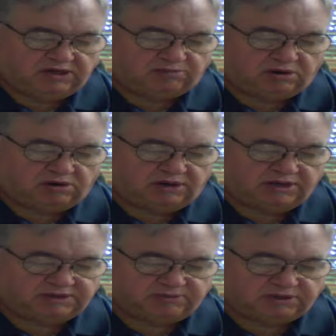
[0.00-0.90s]
Paul
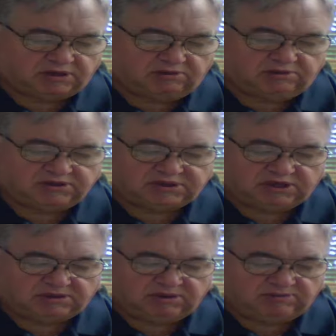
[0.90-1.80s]
writes, "But the Lord
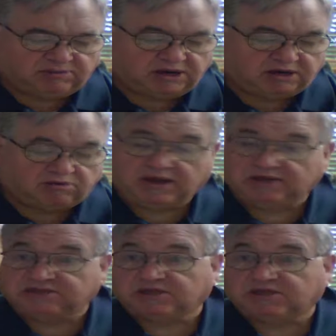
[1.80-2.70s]
said to me, my
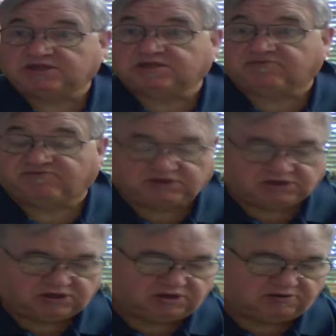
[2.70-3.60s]
grace is
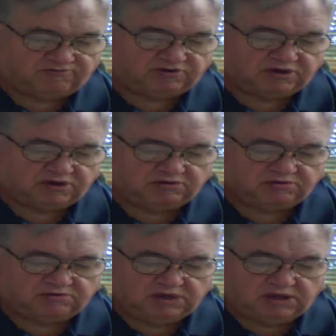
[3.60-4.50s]
sufficient for
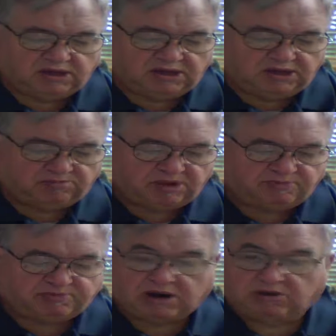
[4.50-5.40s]
you. My
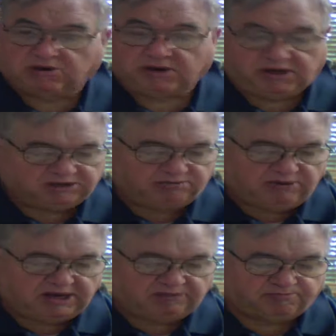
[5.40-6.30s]
power is
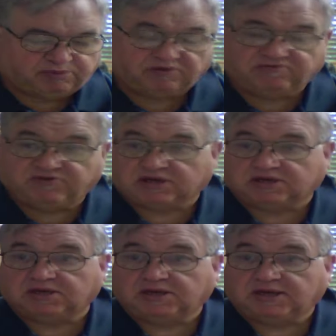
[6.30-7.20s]
made
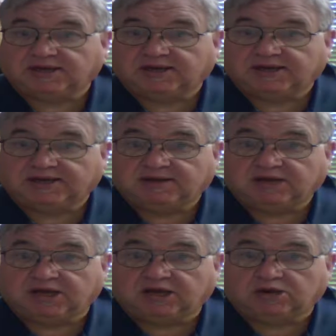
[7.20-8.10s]
perfect
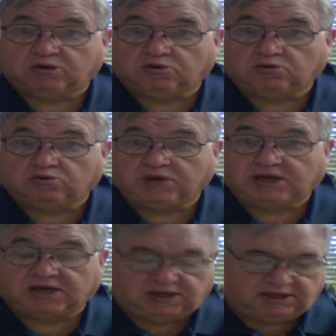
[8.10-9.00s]
in
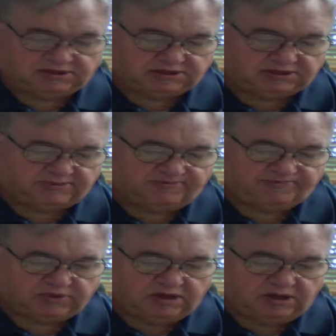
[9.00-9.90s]
weakness.
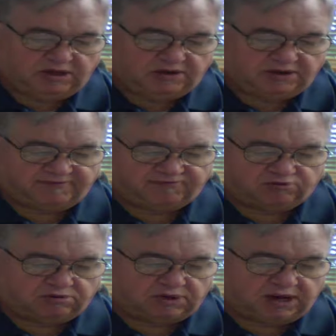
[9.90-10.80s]

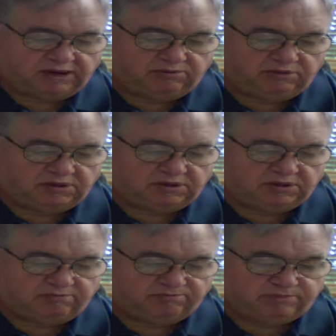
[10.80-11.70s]
Therefore I
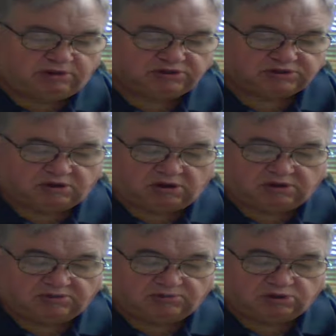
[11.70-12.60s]
will boast
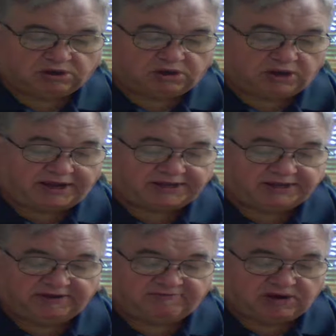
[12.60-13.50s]
all the more
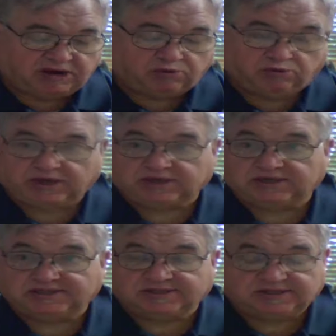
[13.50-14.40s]
gladly of my
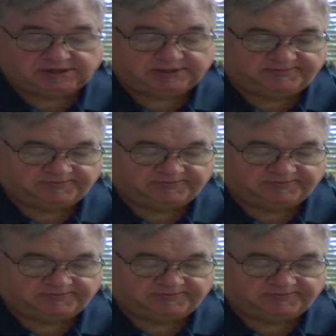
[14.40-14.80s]
weaknesses,